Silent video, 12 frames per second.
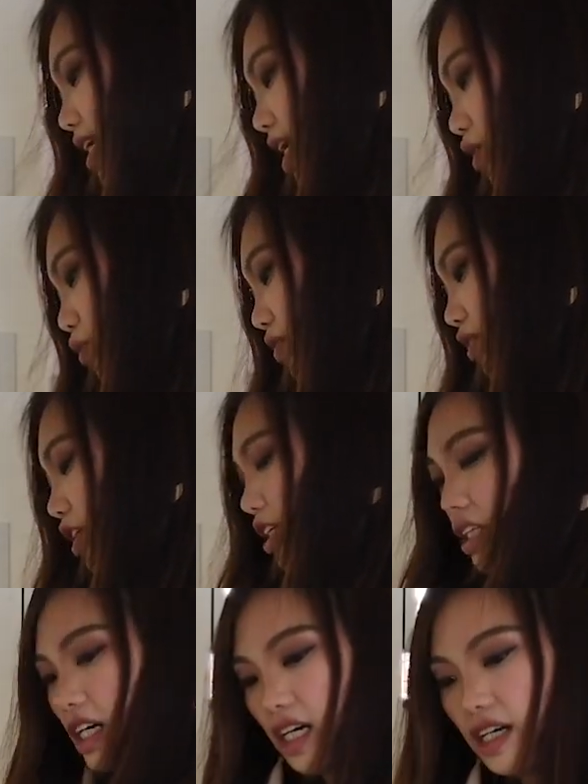it out with your
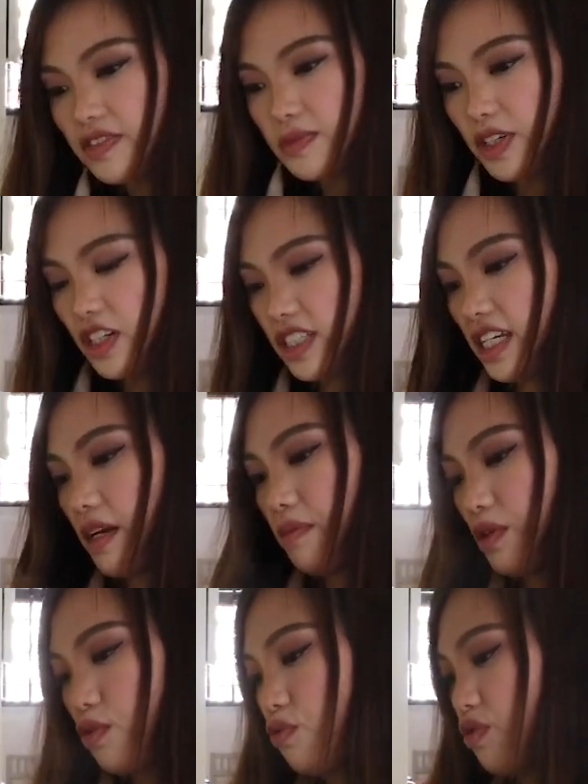gloves because it can
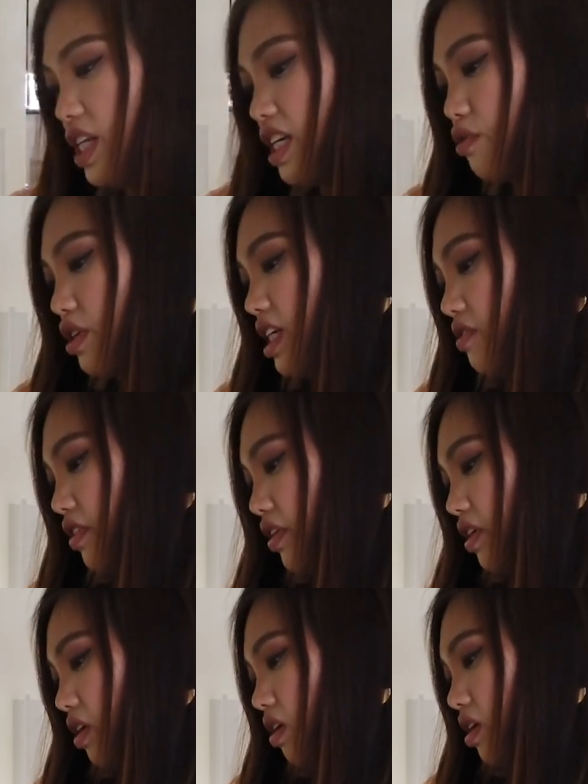be really
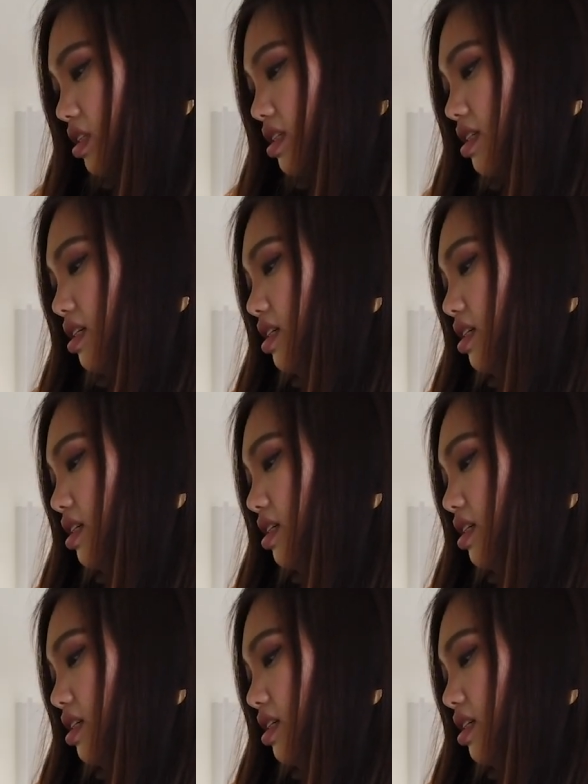very hot.